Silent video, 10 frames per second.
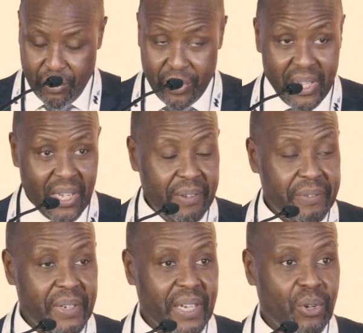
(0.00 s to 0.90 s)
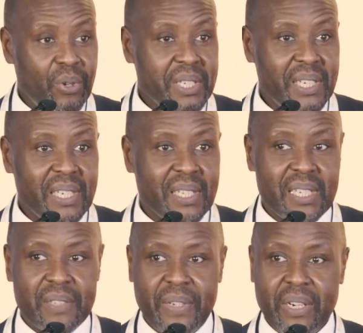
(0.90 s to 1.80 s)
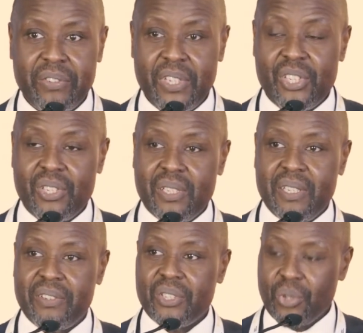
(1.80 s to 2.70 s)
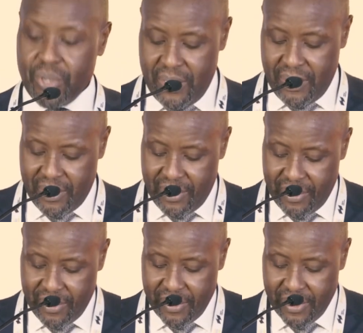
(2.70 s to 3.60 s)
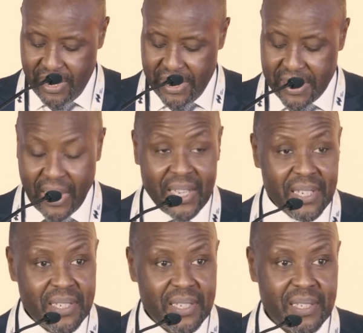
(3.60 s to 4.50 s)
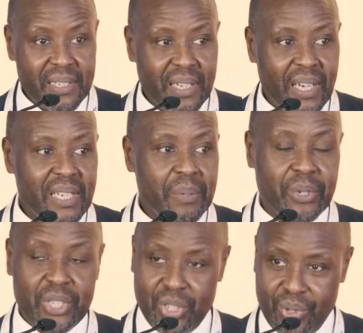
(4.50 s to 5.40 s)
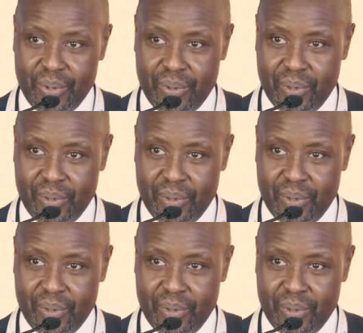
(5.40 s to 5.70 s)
We have a continent that is very rich in resources, in talent, and in potential.